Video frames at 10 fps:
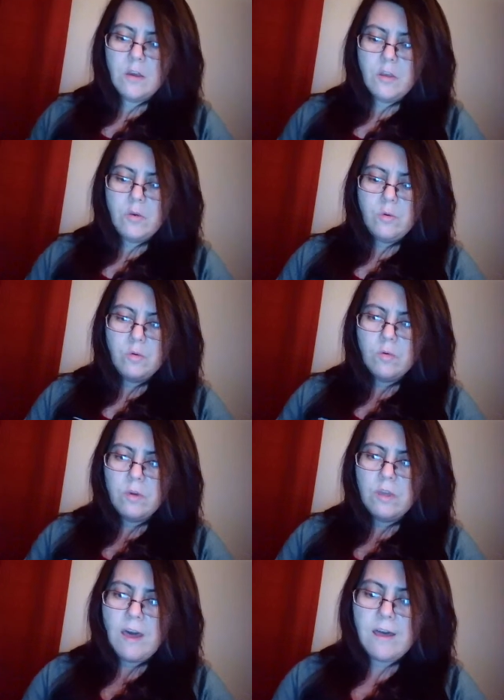you
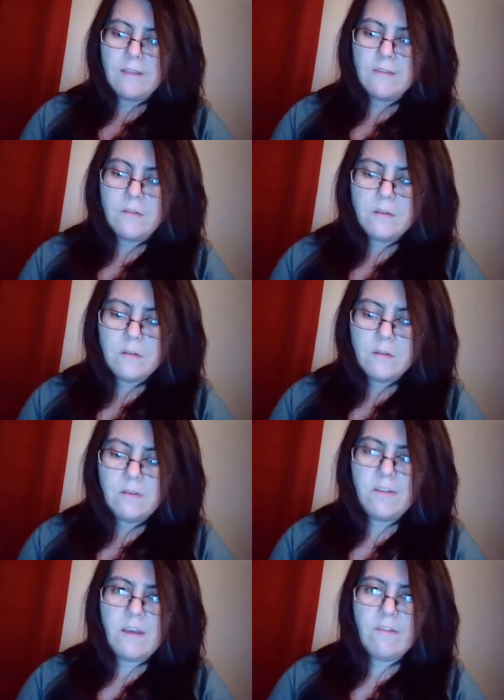got the
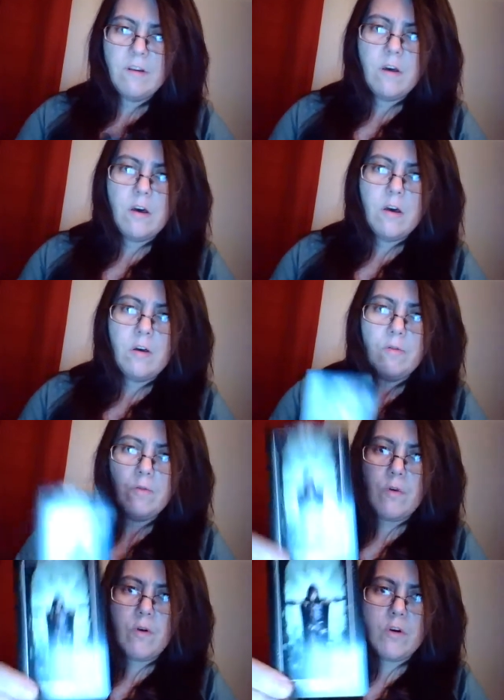7
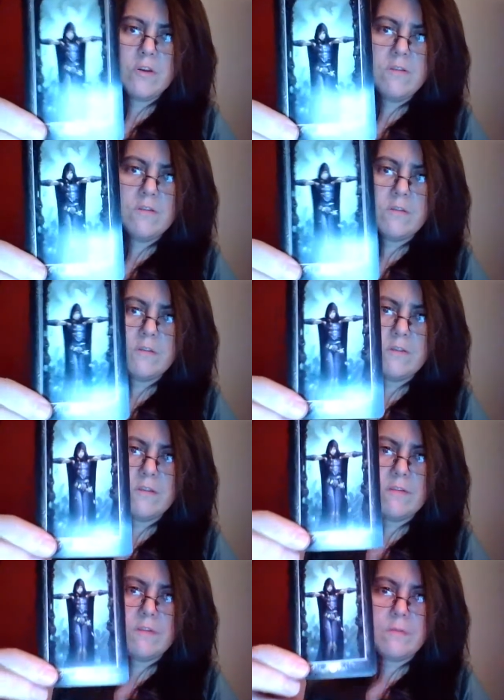of coins or the
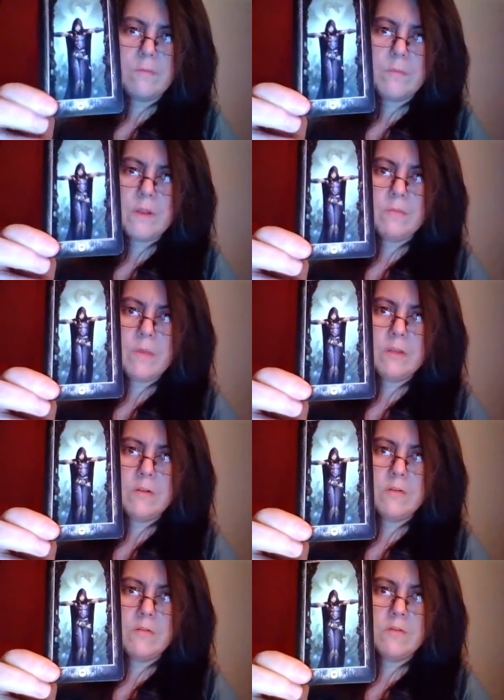7 of
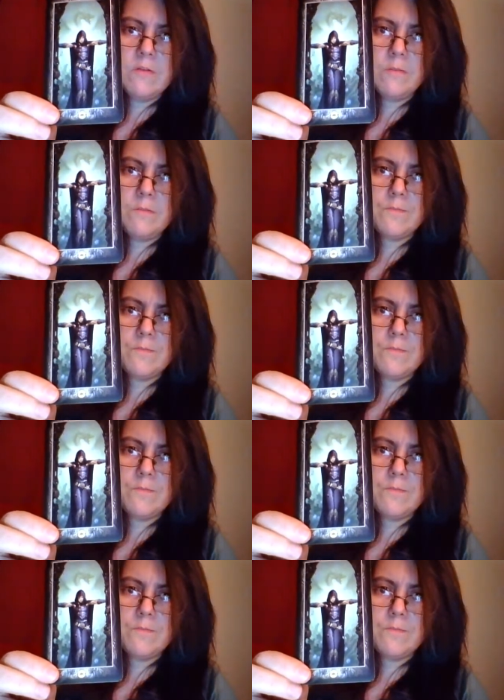pentacles